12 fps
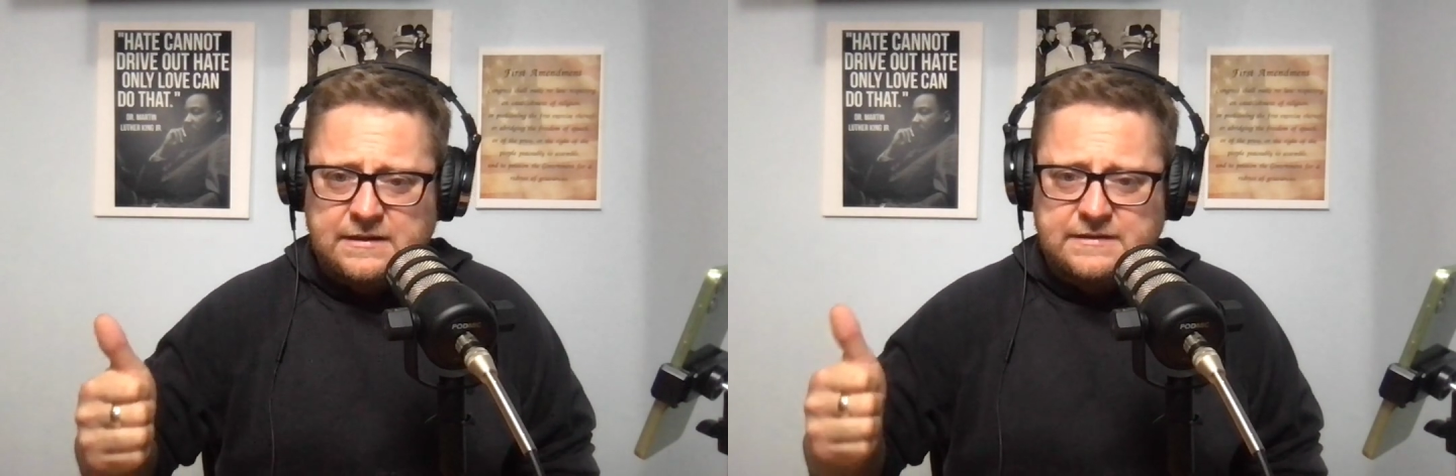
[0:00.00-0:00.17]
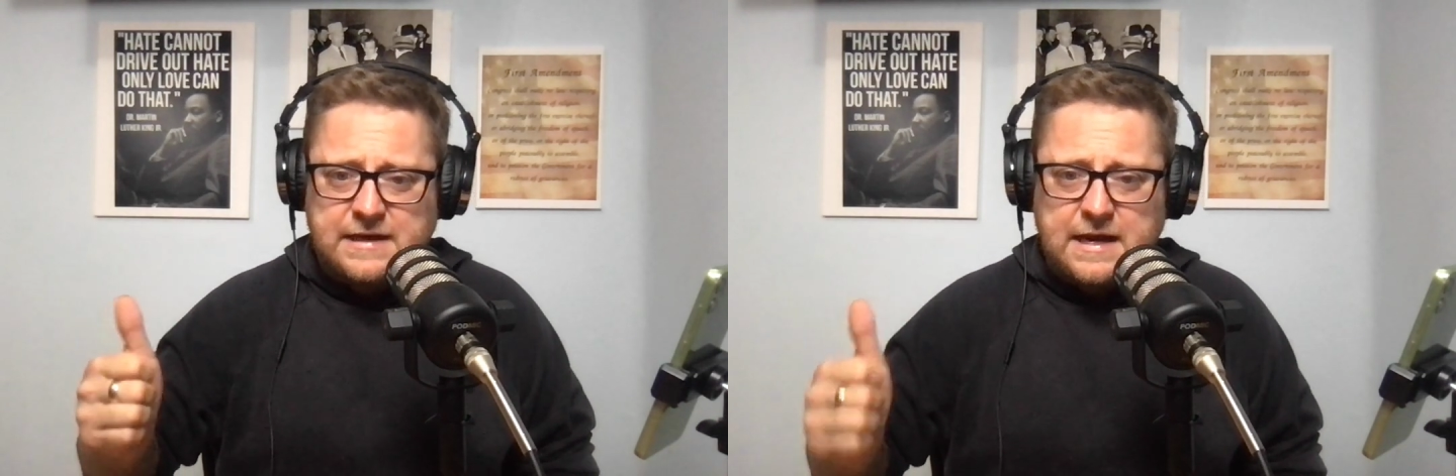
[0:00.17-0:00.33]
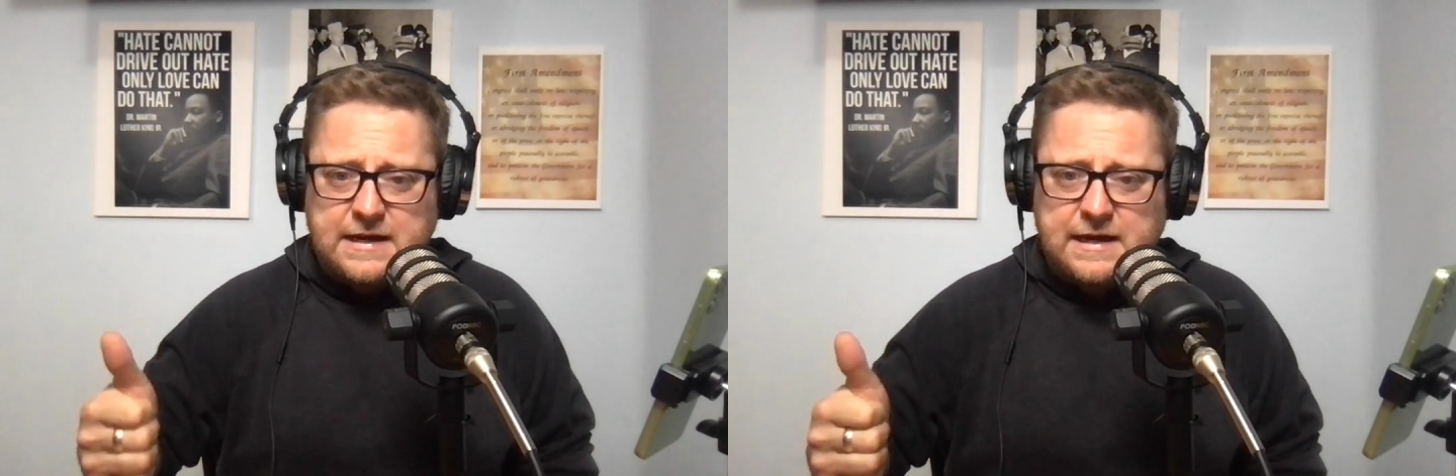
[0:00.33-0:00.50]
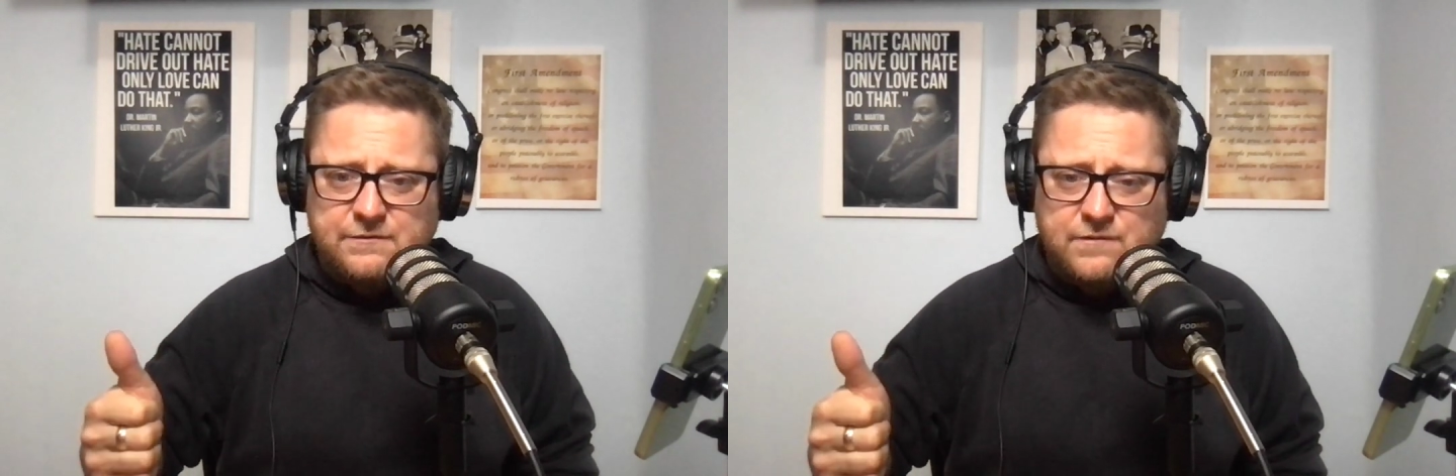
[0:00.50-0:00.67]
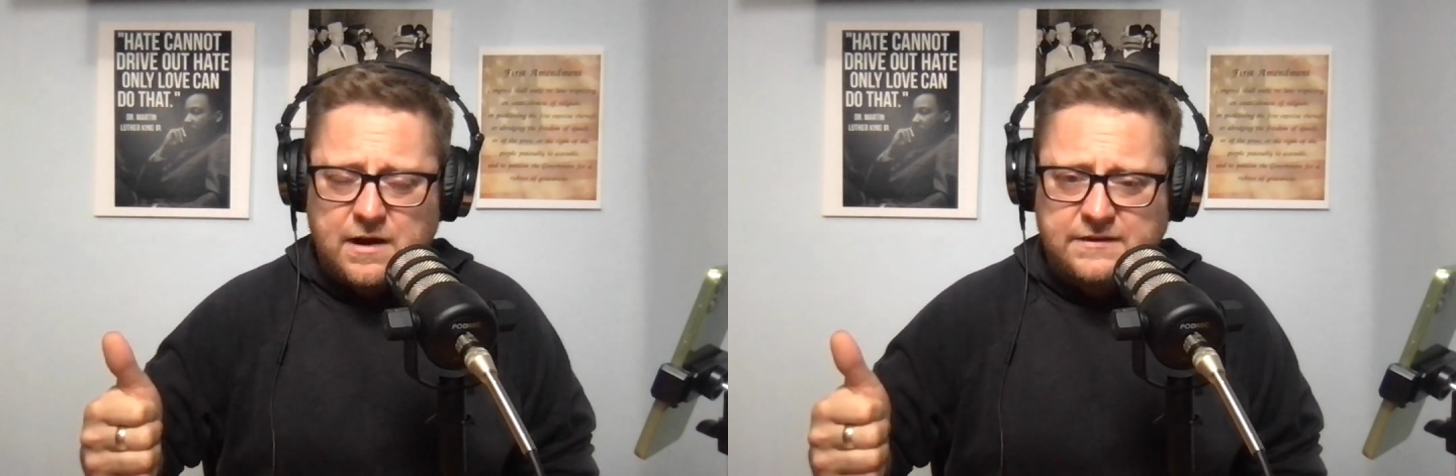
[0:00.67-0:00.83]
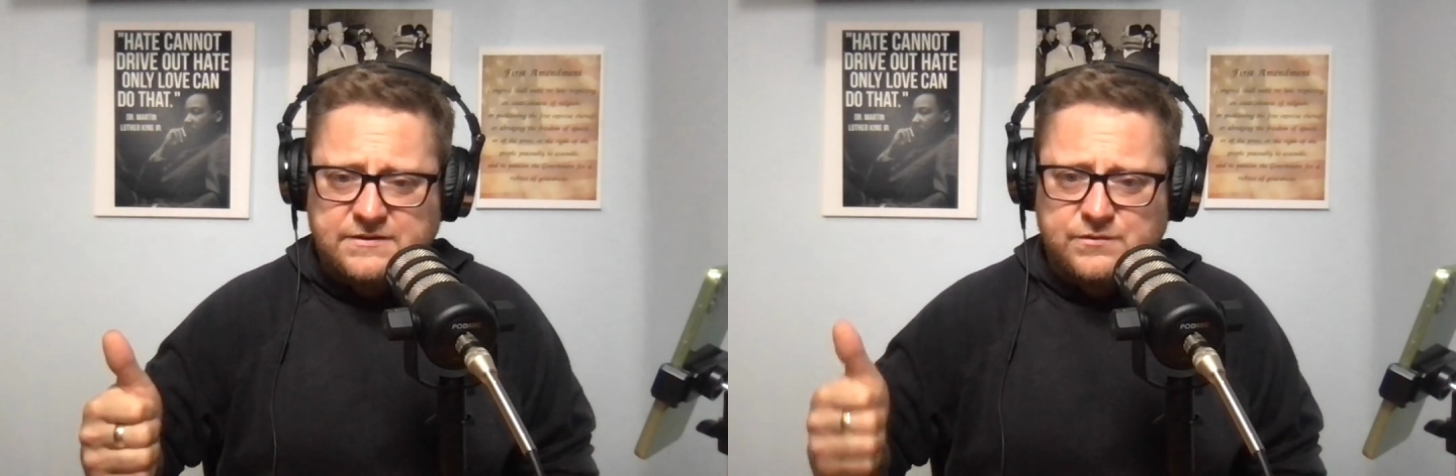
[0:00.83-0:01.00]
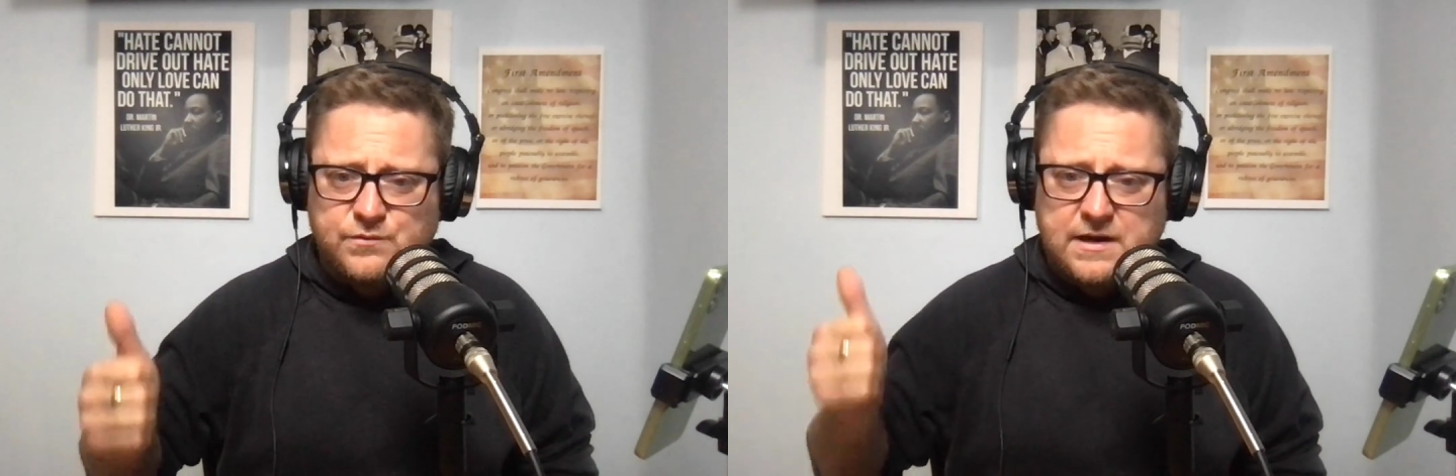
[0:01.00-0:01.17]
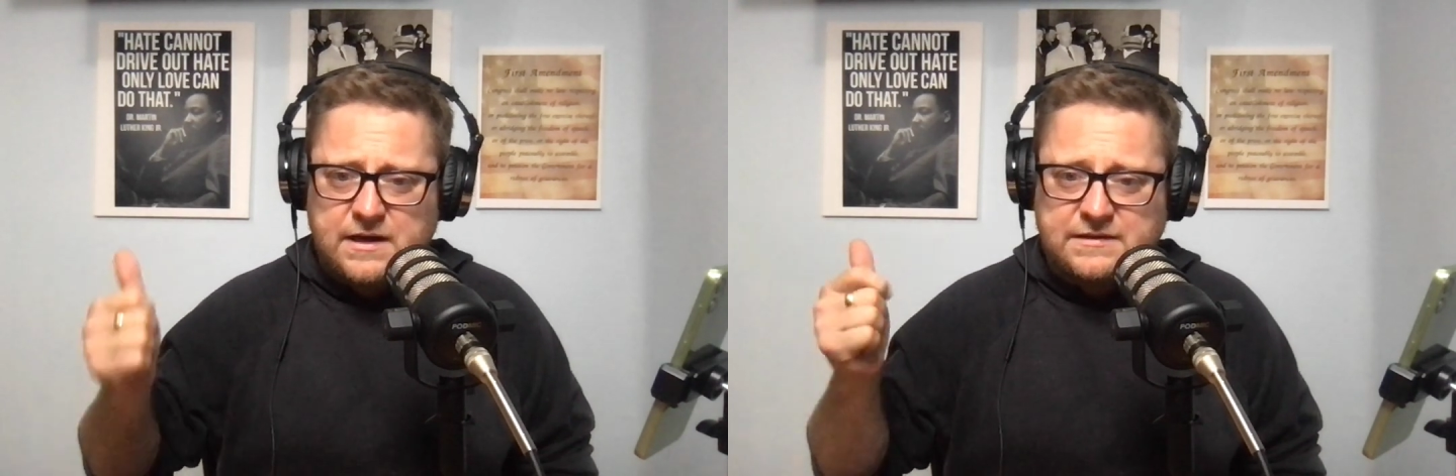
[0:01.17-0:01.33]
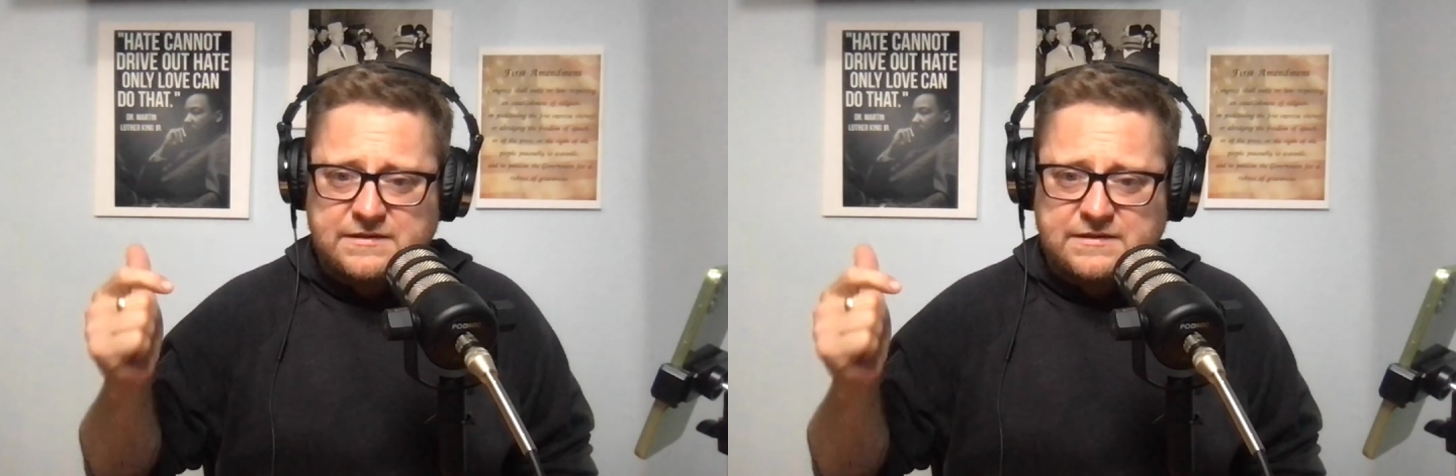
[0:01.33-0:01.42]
taking rights away,